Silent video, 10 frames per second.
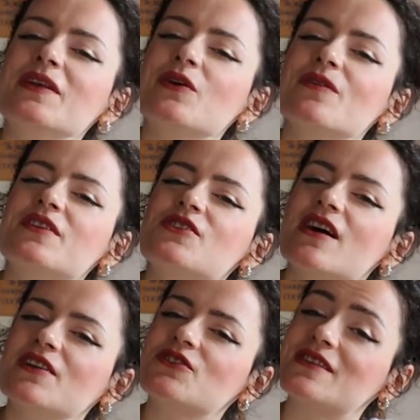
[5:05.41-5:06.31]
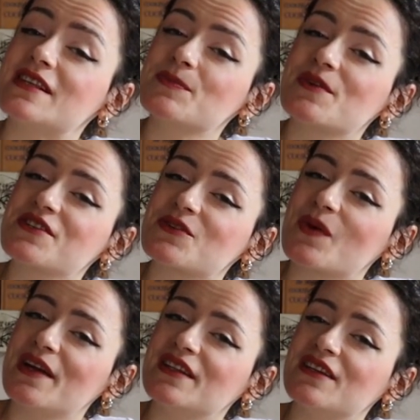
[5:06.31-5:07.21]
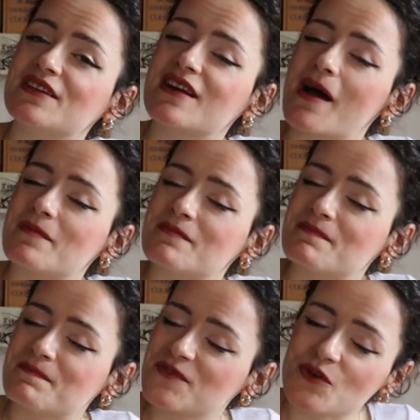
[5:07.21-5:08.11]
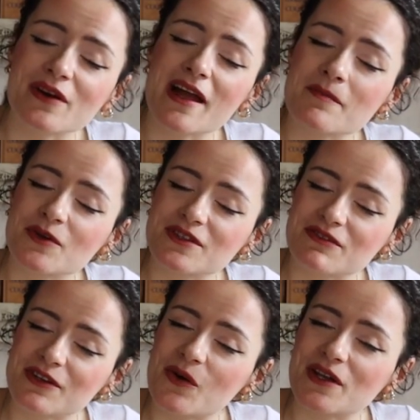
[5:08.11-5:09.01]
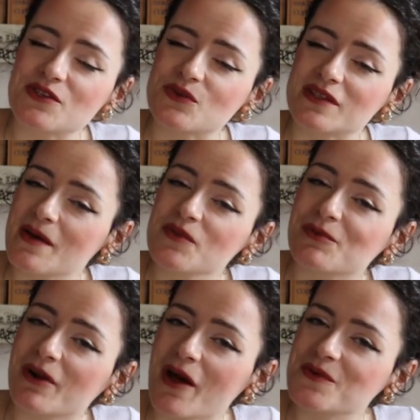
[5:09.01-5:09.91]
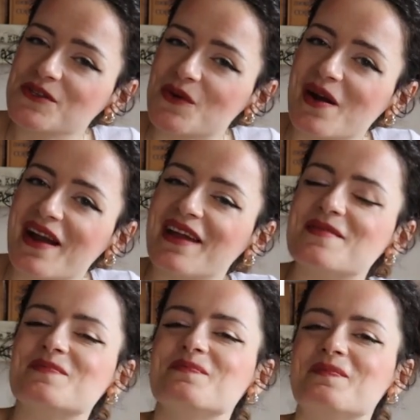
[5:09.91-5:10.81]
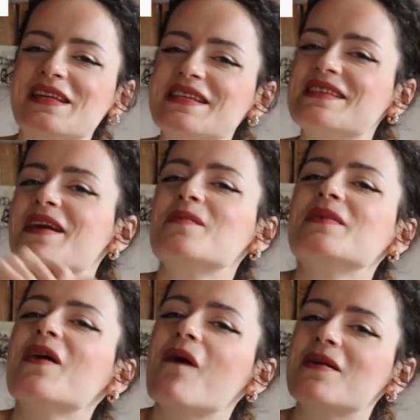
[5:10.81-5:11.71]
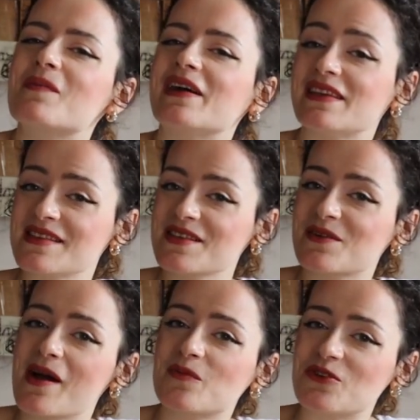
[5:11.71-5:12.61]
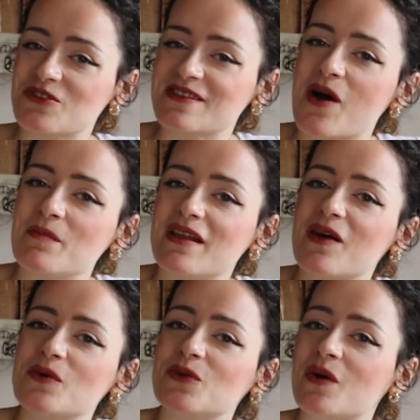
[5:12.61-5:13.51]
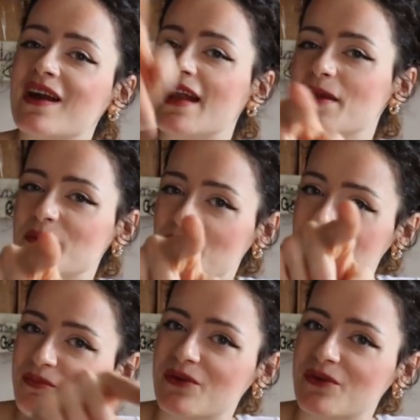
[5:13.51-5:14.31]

The winner of the challenge is this person right here. I'm sorry, I'm not even going to attempt to pronounce your name. Please DM me on my Instagram, which is down below to claim your